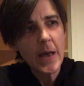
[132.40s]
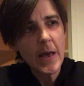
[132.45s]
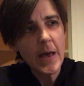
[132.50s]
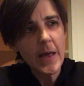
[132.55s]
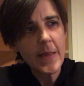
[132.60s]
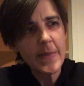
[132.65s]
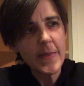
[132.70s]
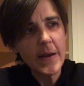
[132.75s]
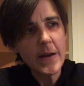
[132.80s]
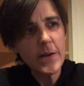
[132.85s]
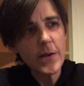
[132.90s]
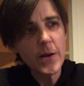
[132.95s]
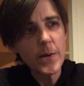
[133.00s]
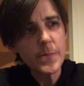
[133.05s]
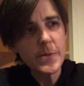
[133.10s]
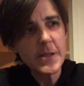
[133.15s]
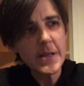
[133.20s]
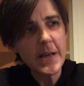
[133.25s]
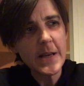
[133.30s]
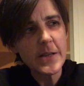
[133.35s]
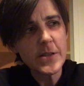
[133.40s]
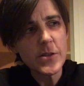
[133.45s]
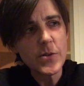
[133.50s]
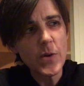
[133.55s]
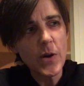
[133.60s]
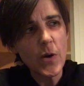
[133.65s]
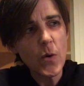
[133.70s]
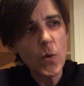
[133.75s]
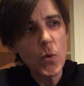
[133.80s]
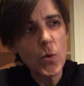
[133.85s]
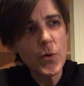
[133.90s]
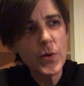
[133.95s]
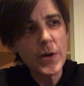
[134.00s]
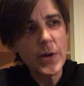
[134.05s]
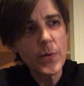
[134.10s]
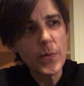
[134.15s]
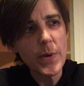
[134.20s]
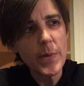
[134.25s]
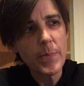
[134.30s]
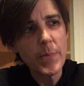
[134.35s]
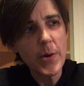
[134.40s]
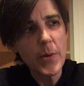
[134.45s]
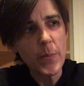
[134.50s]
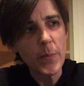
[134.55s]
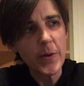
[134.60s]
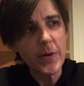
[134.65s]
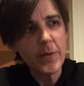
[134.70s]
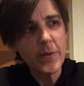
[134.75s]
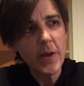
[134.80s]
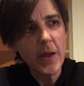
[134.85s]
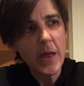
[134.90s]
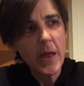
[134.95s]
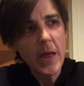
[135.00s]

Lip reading: And then comes the extraordinary moment